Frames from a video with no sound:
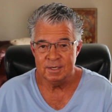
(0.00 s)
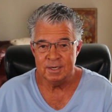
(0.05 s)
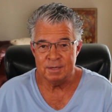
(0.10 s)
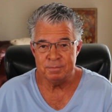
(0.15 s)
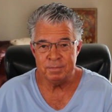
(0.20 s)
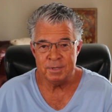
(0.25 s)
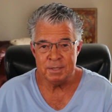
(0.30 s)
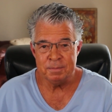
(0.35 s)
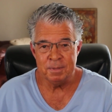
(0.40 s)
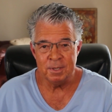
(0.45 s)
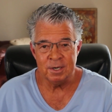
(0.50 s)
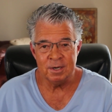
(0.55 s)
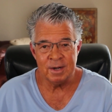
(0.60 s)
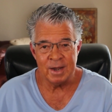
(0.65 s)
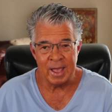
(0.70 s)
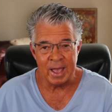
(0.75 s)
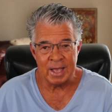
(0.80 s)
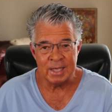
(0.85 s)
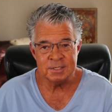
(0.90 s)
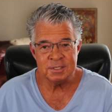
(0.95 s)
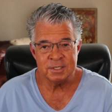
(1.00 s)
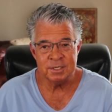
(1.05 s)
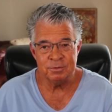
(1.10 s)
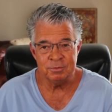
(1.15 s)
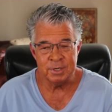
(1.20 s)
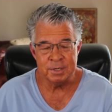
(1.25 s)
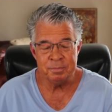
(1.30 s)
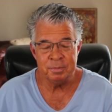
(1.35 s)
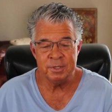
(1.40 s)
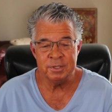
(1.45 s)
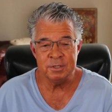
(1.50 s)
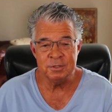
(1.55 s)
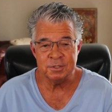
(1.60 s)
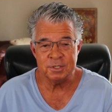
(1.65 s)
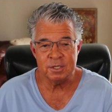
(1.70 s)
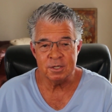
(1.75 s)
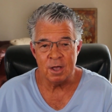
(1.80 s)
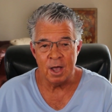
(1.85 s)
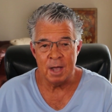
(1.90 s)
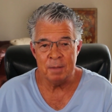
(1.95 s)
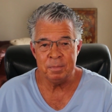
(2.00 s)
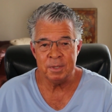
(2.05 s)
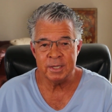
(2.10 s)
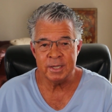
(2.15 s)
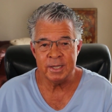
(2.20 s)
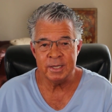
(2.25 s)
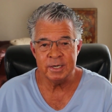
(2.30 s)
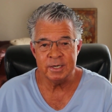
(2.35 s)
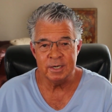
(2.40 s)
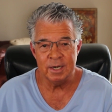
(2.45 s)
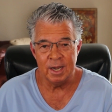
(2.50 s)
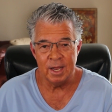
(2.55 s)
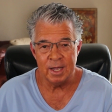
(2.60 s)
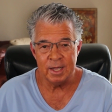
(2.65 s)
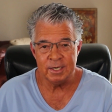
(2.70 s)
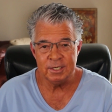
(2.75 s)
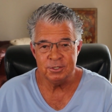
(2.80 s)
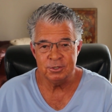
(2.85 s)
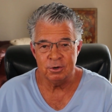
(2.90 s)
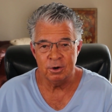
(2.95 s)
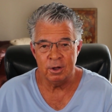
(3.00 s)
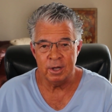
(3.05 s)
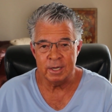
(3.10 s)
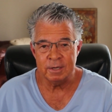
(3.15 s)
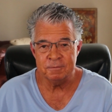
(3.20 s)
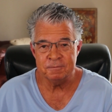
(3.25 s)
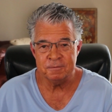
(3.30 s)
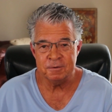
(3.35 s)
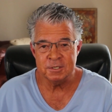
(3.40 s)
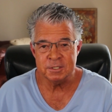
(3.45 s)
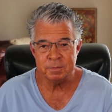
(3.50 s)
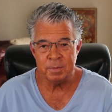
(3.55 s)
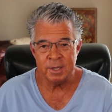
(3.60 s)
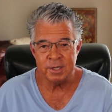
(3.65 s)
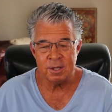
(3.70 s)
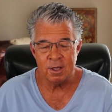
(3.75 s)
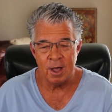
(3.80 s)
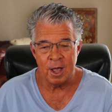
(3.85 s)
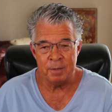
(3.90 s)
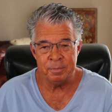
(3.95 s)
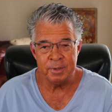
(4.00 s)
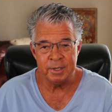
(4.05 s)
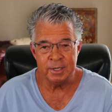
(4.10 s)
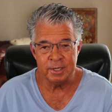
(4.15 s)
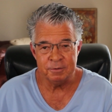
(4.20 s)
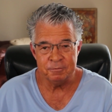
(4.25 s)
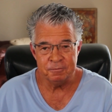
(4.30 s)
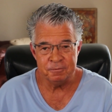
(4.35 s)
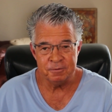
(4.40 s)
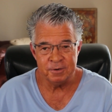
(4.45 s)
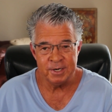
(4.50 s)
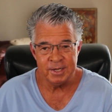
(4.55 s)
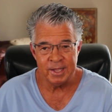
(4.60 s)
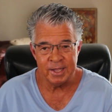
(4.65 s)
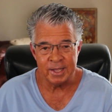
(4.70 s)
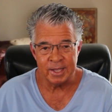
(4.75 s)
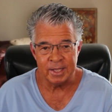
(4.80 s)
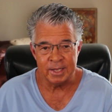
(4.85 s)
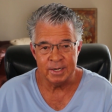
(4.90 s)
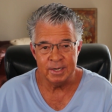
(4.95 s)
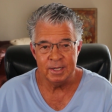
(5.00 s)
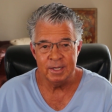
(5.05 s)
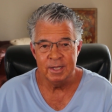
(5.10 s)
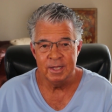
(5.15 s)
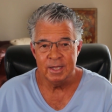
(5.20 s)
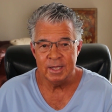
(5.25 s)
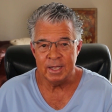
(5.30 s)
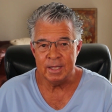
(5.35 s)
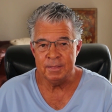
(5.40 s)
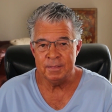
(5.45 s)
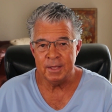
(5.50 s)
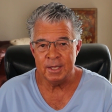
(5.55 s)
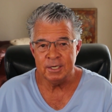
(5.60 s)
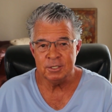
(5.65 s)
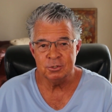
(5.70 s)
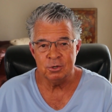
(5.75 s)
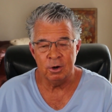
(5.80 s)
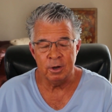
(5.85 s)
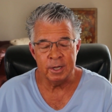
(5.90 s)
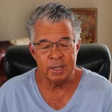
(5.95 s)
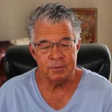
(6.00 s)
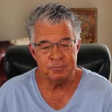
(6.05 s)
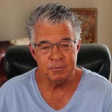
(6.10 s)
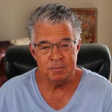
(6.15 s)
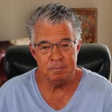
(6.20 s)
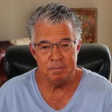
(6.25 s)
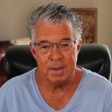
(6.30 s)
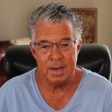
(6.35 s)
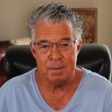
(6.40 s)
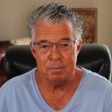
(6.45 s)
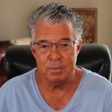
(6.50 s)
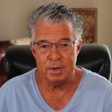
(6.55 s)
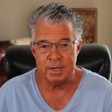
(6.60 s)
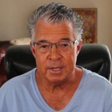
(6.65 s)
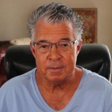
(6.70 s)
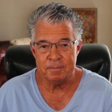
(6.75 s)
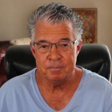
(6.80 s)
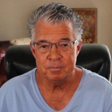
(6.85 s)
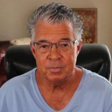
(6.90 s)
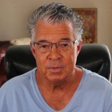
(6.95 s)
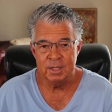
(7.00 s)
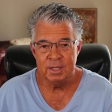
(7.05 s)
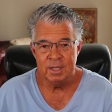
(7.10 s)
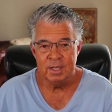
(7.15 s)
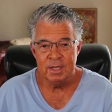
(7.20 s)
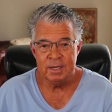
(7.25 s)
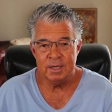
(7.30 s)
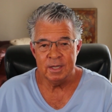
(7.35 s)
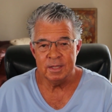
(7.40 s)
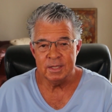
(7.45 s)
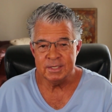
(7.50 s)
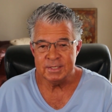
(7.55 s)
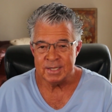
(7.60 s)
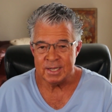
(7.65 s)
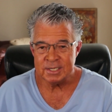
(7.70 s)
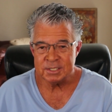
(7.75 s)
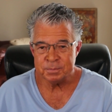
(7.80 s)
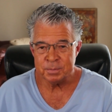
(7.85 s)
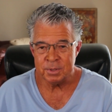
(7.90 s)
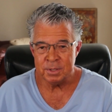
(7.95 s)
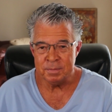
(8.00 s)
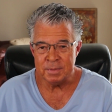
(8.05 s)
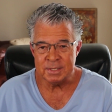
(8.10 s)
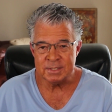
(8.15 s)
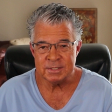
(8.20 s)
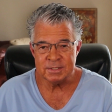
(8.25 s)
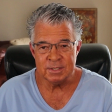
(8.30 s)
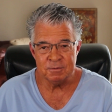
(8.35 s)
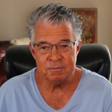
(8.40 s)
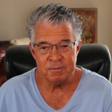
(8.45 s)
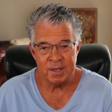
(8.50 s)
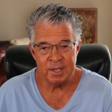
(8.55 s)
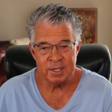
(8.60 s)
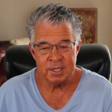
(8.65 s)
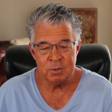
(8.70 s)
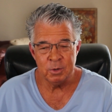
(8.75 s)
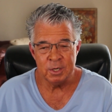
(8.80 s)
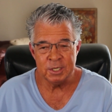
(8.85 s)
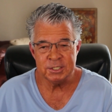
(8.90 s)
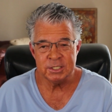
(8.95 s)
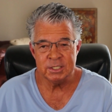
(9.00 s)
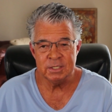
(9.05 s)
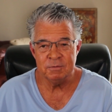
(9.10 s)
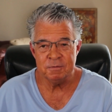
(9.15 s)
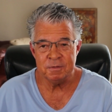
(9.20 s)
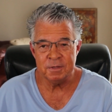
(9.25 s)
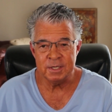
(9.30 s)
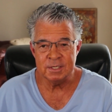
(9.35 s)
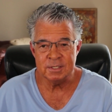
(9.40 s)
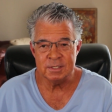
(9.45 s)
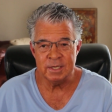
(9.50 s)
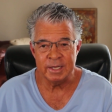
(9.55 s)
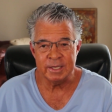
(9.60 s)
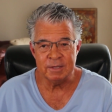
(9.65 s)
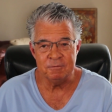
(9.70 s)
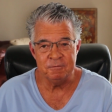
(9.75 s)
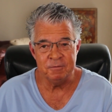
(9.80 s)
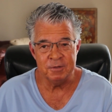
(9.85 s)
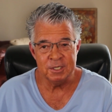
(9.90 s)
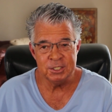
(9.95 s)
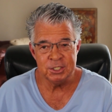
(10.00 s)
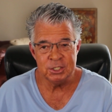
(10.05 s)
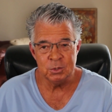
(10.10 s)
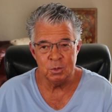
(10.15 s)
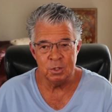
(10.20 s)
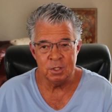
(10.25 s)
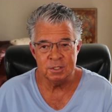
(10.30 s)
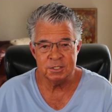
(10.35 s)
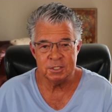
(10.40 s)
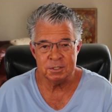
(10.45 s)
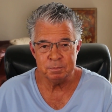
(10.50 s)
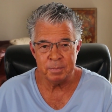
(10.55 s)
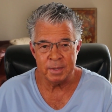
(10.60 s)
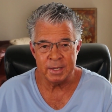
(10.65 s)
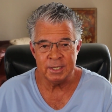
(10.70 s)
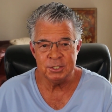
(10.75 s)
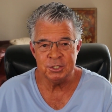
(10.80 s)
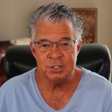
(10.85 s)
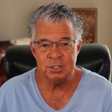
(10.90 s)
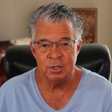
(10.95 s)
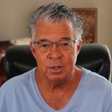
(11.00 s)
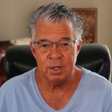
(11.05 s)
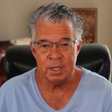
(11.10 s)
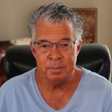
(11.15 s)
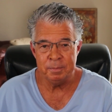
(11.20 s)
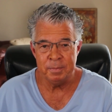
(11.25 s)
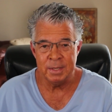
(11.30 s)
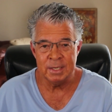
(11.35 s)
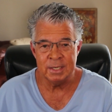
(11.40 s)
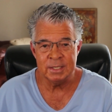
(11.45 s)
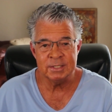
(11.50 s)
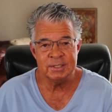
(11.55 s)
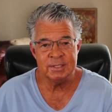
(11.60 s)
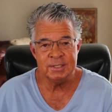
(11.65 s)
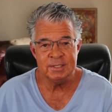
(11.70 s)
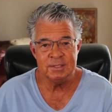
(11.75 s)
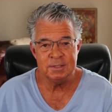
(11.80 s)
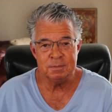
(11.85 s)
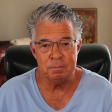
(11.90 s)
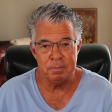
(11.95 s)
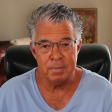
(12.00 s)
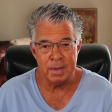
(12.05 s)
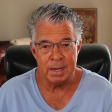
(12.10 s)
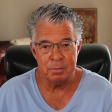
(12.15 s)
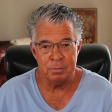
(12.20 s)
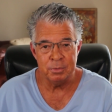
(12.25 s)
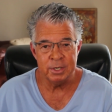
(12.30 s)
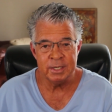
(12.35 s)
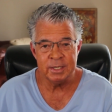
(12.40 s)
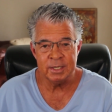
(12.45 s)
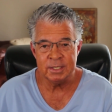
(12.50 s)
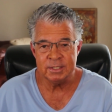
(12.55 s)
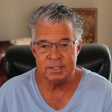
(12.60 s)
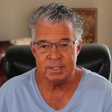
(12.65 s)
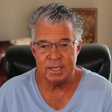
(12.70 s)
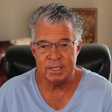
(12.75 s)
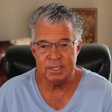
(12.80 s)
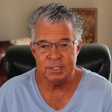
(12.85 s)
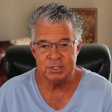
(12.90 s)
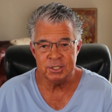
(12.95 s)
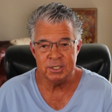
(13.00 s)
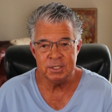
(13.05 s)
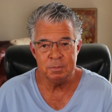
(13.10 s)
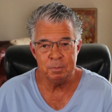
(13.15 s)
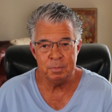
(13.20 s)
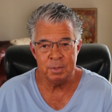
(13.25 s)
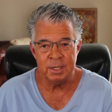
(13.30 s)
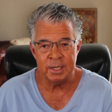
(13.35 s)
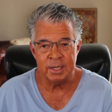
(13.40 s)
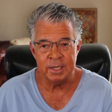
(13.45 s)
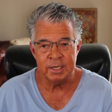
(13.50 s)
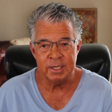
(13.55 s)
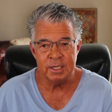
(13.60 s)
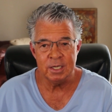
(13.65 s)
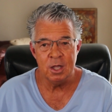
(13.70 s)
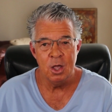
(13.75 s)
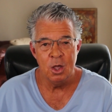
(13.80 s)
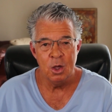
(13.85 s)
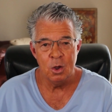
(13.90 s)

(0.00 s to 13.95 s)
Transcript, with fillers: Now, people are asked to reproduce a complicated line drawing first by copying it freehand and then drawing it from memory. Now, the test permits the evaluation of things like visual spatial abilities, memory, attention, planning,